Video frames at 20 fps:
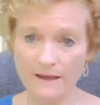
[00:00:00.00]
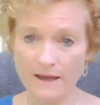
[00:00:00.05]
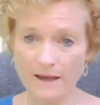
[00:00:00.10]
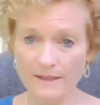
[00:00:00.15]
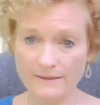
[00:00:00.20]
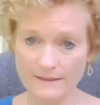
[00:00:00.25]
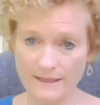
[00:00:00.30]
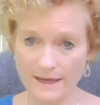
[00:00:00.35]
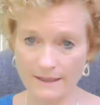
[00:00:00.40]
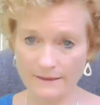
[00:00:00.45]

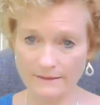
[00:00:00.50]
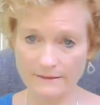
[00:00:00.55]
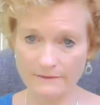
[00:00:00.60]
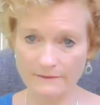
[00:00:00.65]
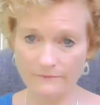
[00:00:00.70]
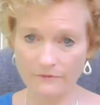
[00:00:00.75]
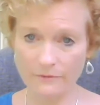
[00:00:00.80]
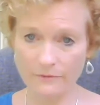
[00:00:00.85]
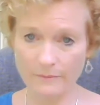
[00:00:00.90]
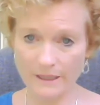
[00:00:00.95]
contact
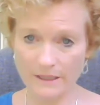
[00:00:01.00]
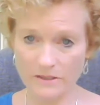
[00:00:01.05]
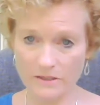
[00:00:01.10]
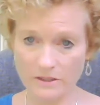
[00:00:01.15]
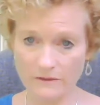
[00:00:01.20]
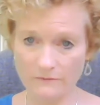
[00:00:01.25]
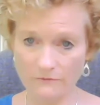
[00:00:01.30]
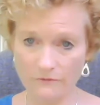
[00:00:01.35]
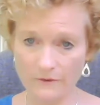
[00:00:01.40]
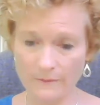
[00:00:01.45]

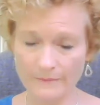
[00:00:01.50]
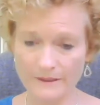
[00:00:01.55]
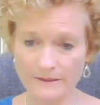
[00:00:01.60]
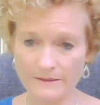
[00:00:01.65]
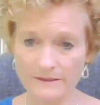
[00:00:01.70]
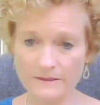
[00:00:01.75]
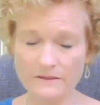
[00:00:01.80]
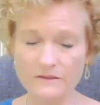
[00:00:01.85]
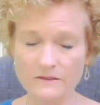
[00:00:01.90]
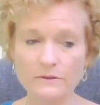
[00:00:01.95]
information from the
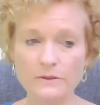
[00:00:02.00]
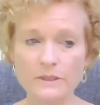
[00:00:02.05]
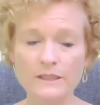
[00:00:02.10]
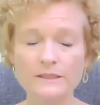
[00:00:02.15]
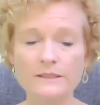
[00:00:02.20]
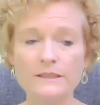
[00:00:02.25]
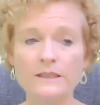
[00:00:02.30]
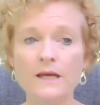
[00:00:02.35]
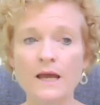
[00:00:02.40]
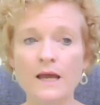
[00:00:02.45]

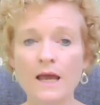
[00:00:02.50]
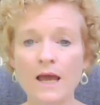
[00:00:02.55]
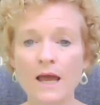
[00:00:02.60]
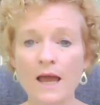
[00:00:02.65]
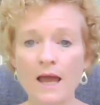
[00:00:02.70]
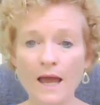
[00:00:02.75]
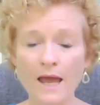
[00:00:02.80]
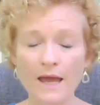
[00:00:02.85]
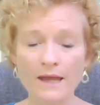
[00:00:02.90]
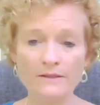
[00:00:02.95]
district
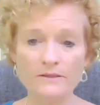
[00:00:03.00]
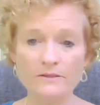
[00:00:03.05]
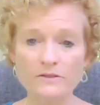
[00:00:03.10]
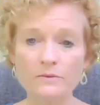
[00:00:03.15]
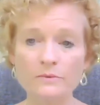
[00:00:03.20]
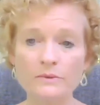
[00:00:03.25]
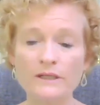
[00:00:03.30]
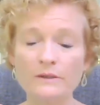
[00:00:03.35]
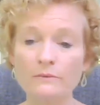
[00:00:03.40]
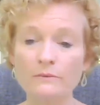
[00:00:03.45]
and
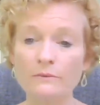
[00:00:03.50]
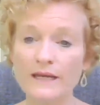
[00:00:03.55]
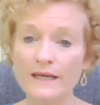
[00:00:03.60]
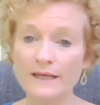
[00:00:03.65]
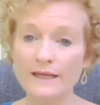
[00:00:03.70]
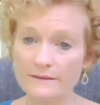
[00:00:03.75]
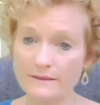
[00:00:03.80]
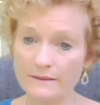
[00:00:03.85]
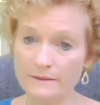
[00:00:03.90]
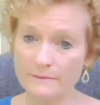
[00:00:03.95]
doing
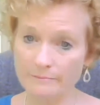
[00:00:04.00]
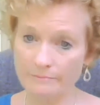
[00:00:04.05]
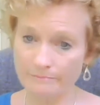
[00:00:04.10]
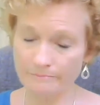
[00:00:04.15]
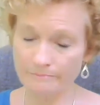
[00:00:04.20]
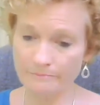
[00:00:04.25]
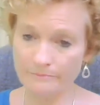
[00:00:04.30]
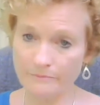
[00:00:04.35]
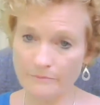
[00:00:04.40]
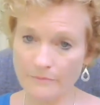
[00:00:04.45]

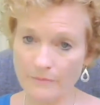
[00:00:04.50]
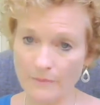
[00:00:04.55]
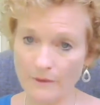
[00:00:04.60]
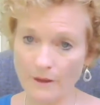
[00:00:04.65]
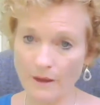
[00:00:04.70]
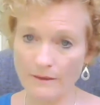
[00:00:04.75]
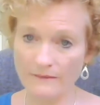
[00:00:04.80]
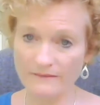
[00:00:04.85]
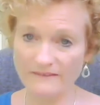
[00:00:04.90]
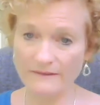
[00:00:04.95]
random
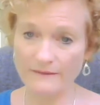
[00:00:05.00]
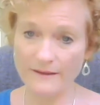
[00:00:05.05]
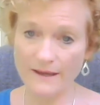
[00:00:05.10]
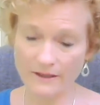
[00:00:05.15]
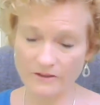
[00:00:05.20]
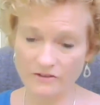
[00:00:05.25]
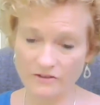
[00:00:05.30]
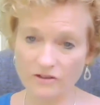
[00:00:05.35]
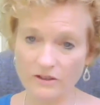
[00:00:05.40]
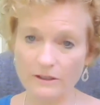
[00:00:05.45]

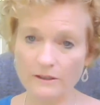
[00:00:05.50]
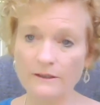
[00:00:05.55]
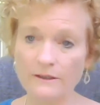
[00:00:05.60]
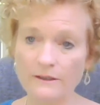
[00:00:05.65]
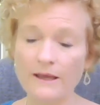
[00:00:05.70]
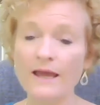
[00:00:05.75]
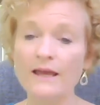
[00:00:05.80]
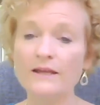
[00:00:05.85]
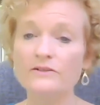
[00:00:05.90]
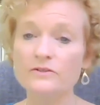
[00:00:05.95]
selection
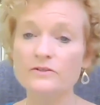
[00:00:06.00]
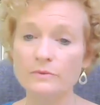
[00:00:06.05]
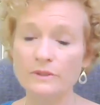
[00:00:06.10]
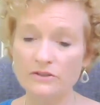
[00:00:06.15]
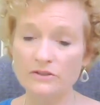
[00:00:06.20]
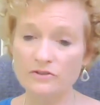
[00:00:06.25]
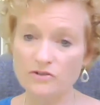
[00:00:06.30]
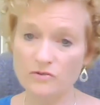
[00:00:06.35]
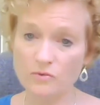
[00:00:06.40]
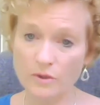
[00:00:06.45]
and
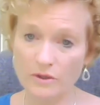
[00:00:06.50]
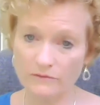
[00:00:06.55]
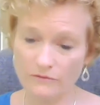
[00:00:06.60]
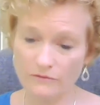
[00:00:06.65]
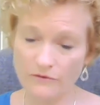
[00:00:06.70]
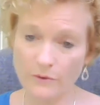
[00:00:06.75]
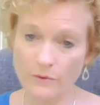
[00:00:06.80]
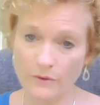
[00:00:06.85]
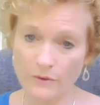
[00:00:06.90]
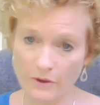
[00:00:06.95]
doing short
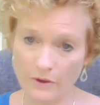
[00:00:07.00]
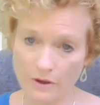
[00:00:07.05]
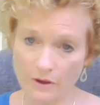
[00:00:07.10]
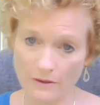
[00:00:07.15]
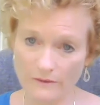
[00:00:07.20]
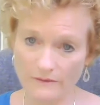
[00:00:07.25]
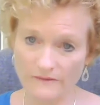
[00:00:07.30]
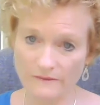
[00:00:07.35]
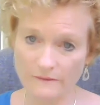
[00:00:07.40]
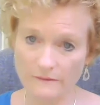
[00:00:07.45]
phone
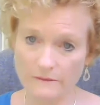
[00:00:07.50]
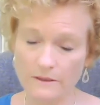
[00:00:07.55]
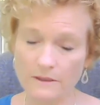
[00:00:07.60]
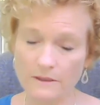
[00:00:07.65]
calls.